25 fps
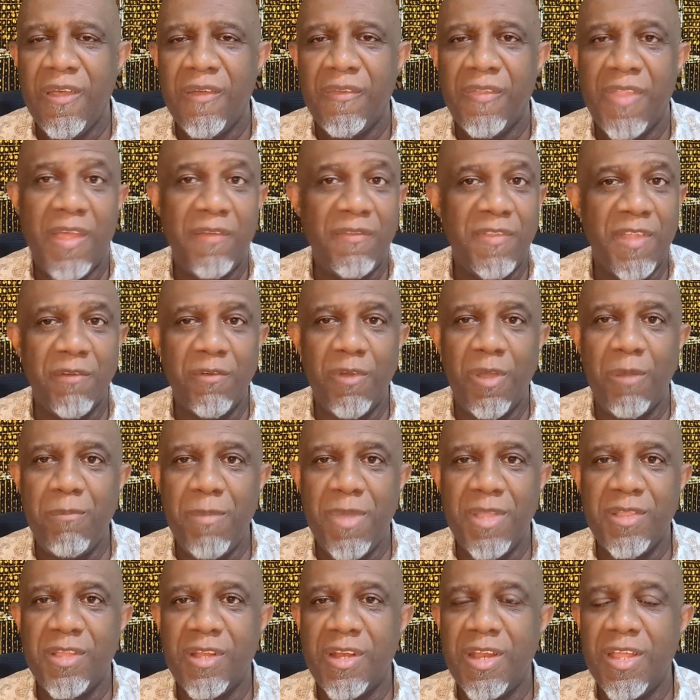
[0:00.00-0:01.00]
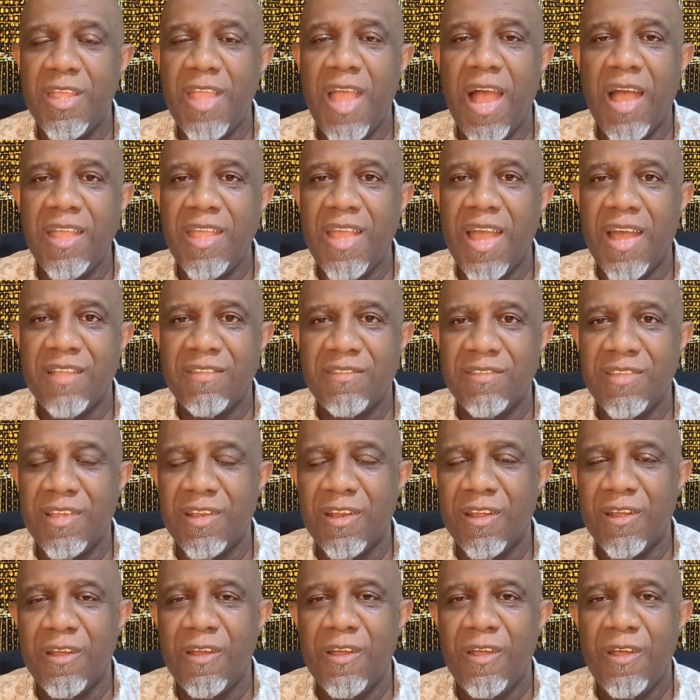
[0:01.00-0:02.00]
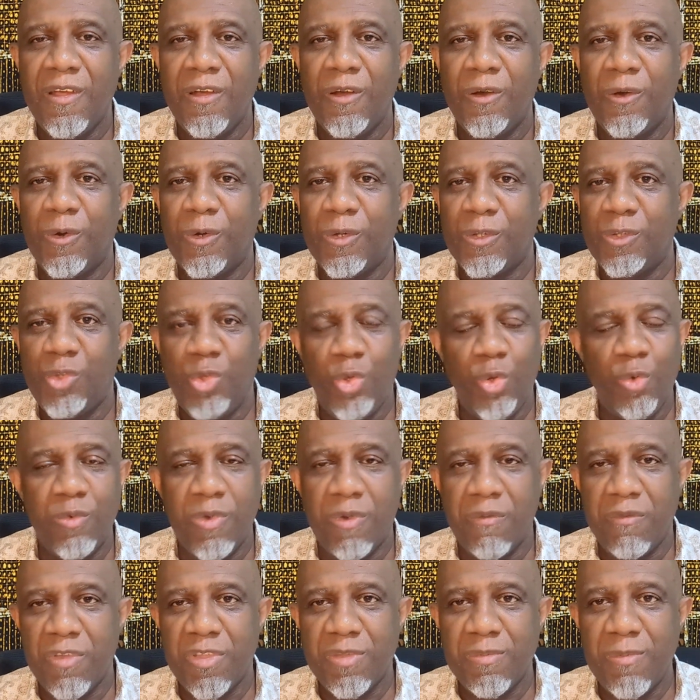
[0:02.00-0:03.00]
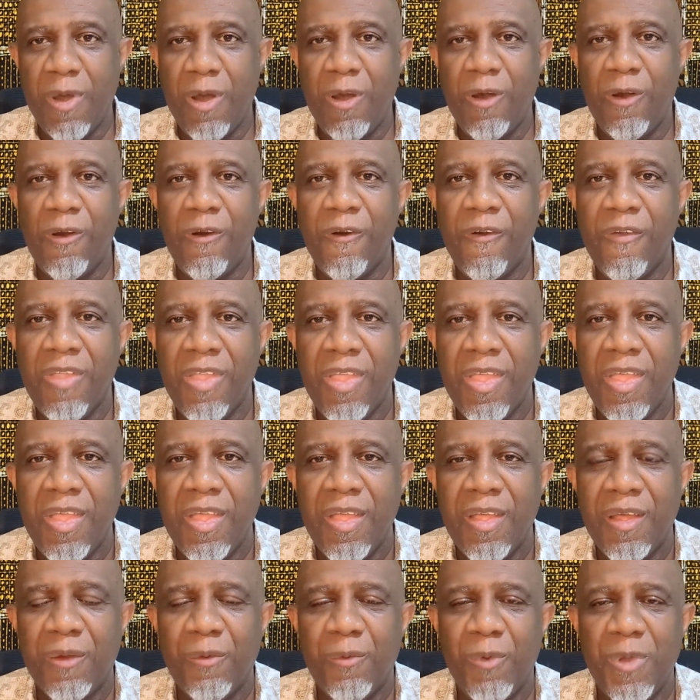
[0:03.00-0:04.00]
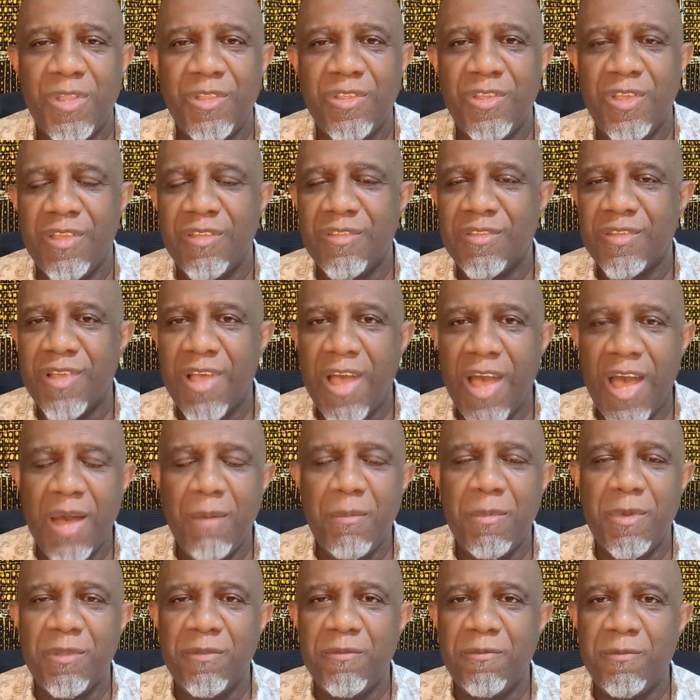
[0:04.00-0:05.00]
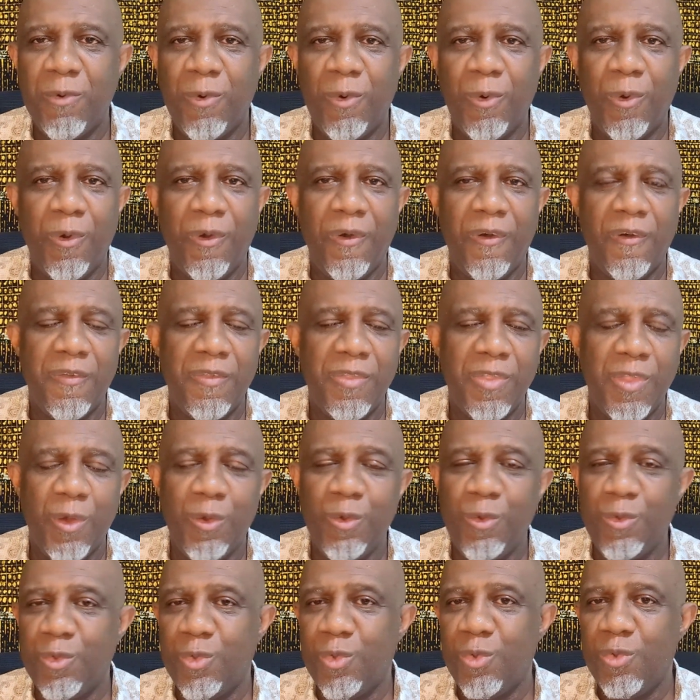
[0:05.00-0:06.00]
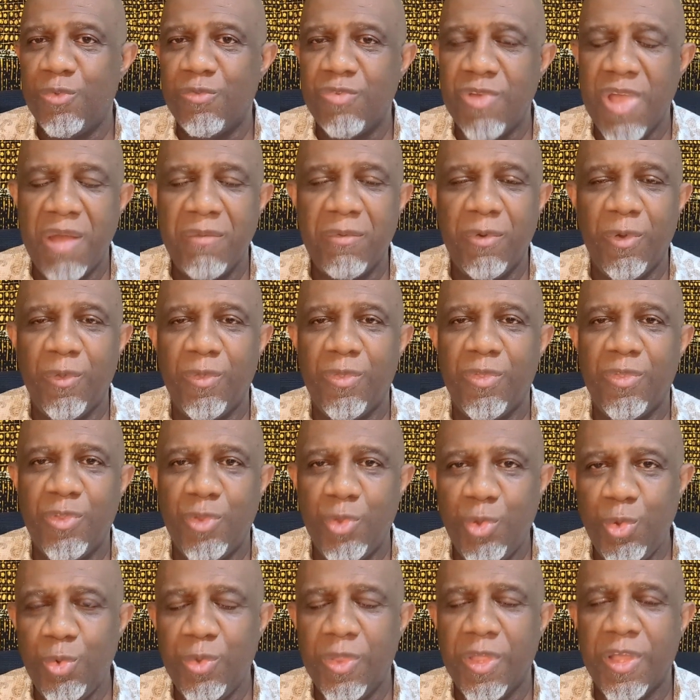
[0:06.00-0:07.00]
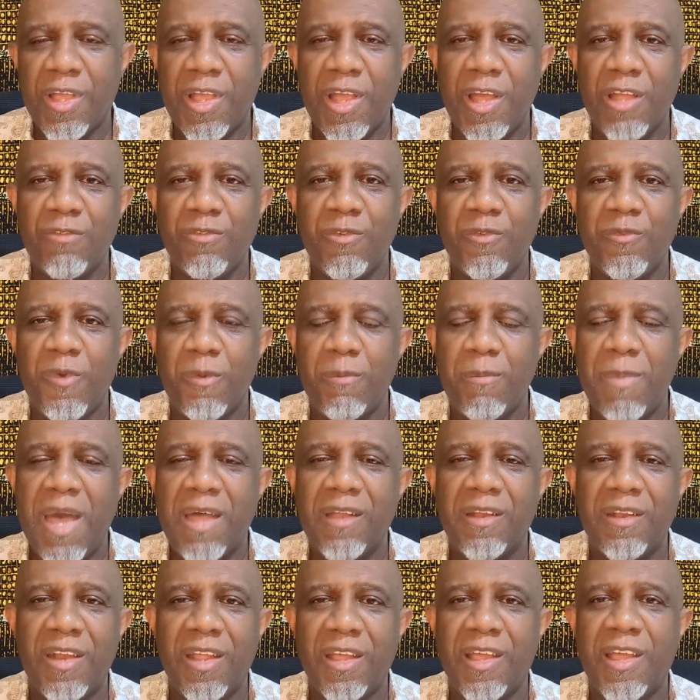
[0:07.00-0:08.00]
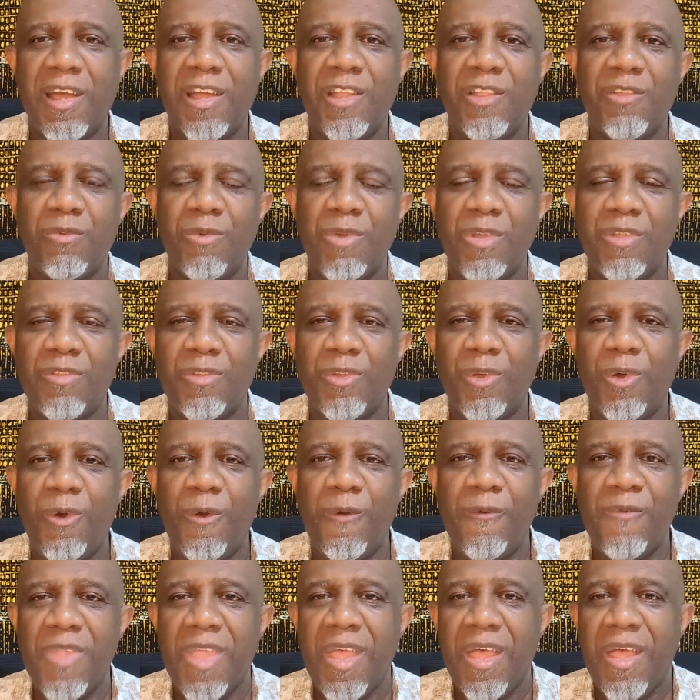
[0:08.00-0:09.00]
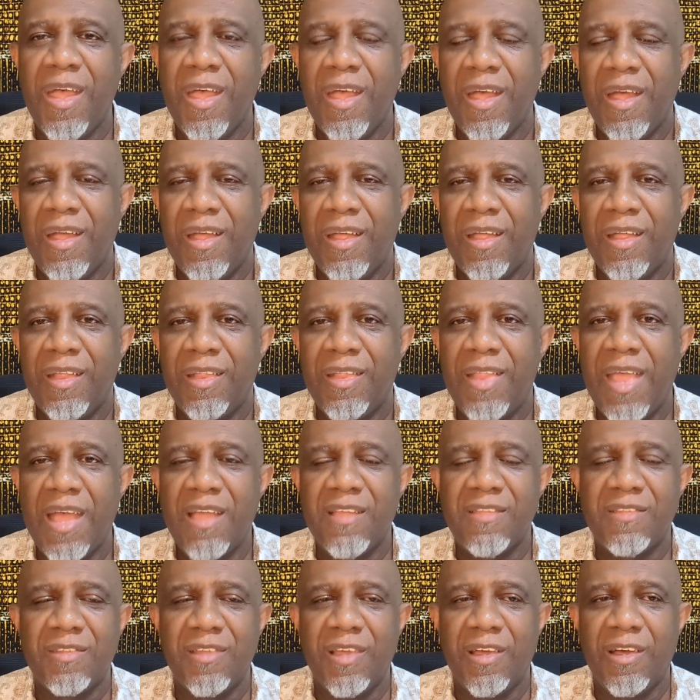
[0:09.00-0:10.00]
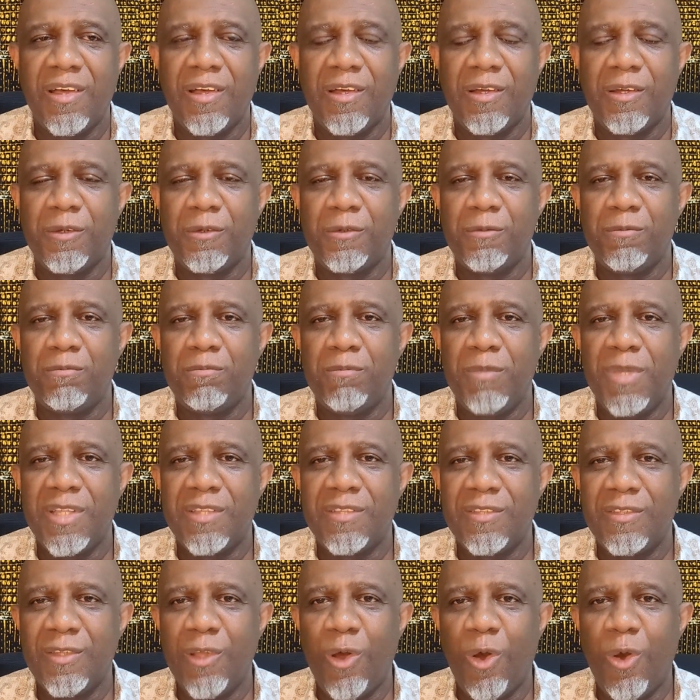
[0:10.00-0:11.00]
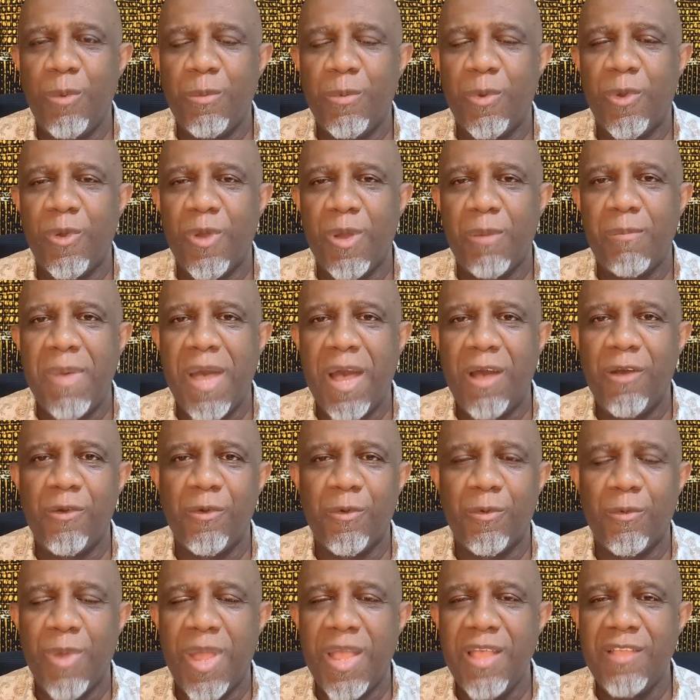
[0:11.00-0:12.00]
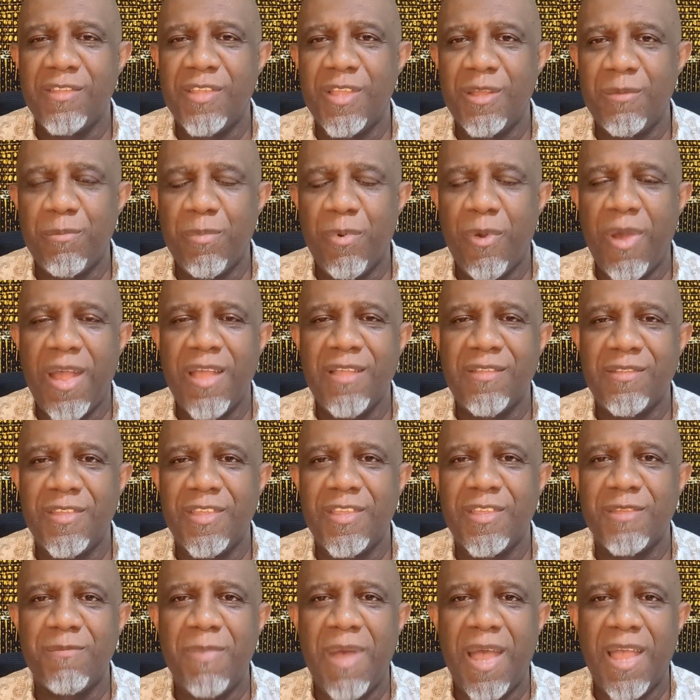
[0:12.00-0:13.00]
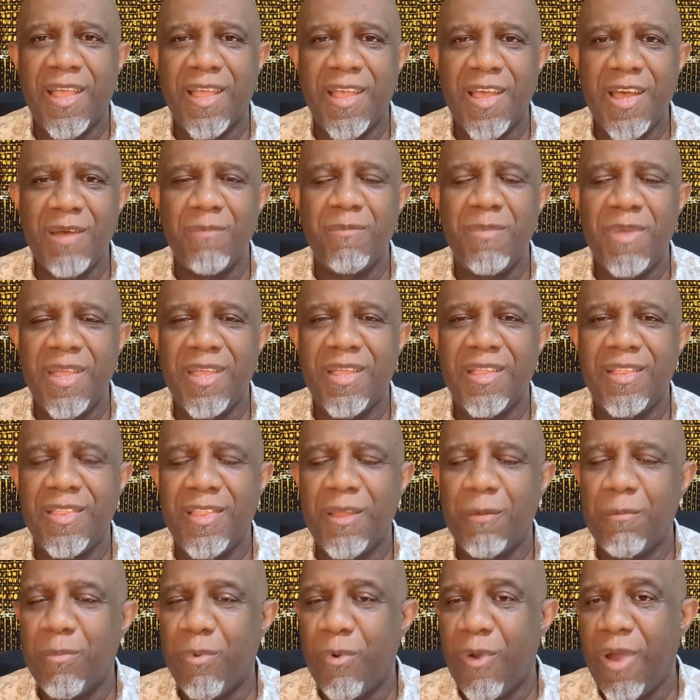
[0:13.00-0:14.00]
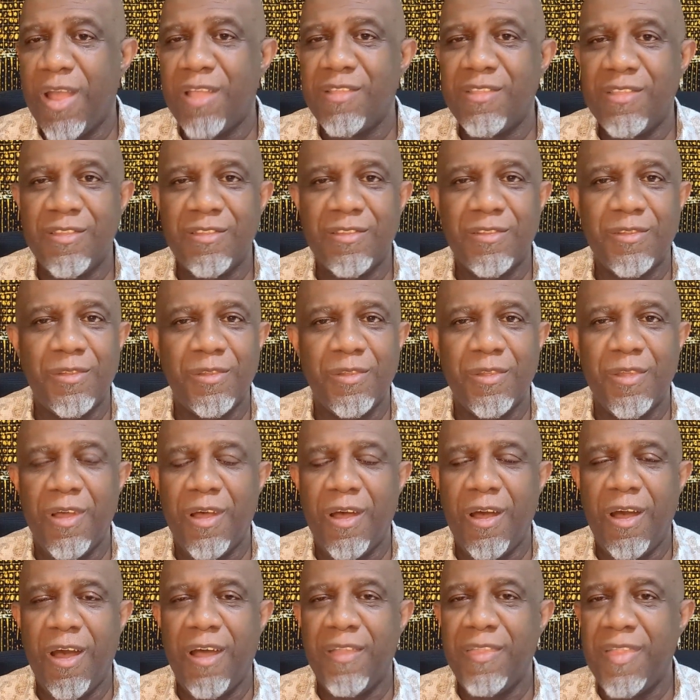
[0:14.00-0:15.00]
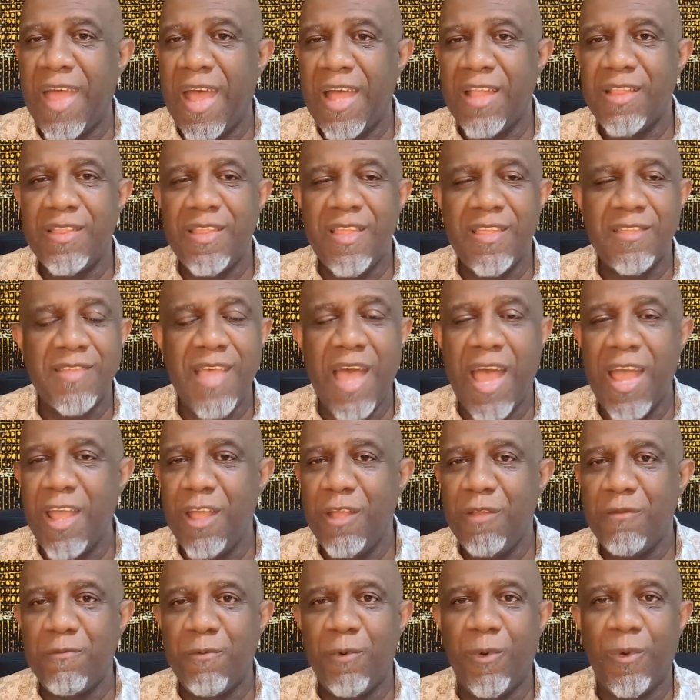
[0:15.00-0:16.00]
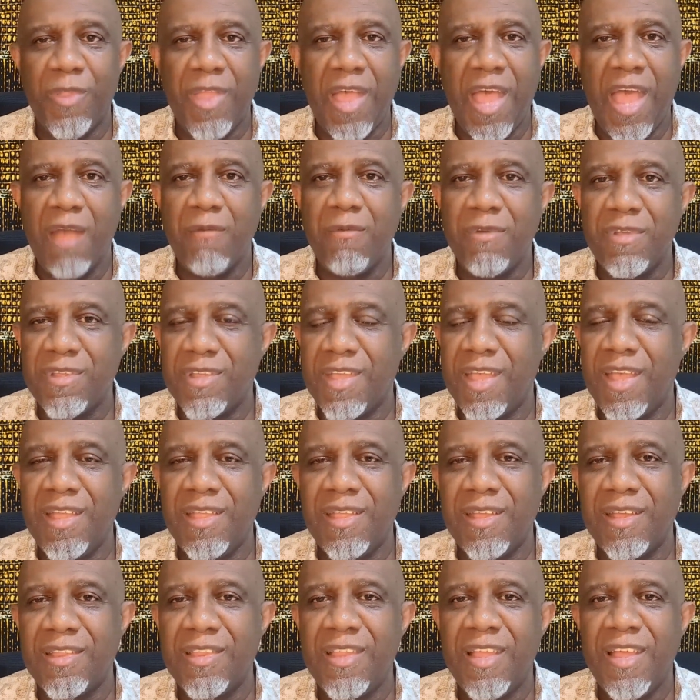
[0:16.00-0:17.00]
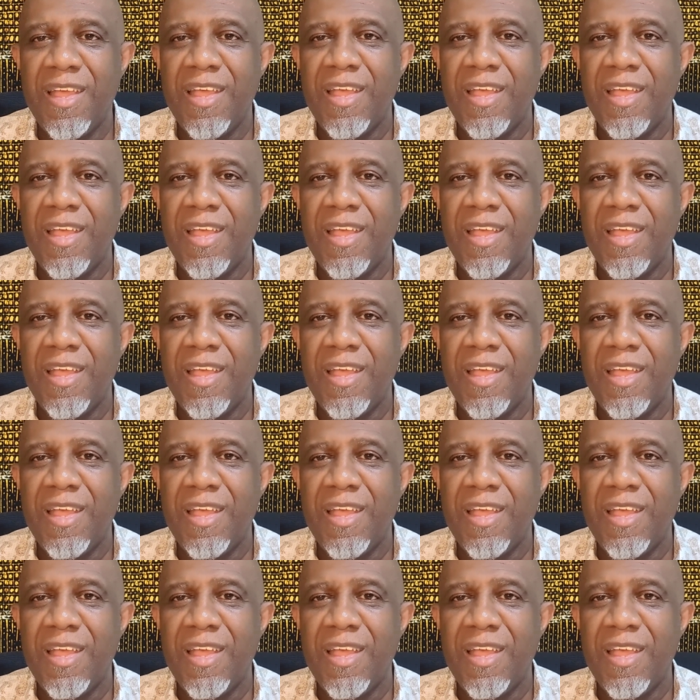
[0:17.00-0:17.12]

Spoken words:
They've never even been to the Yaya Center or Two Rivers Mall, which is common for those who travel to the country from out of the country. So that's a misnomer about raising prices by coming. The prices are not designed for the average Kenyan.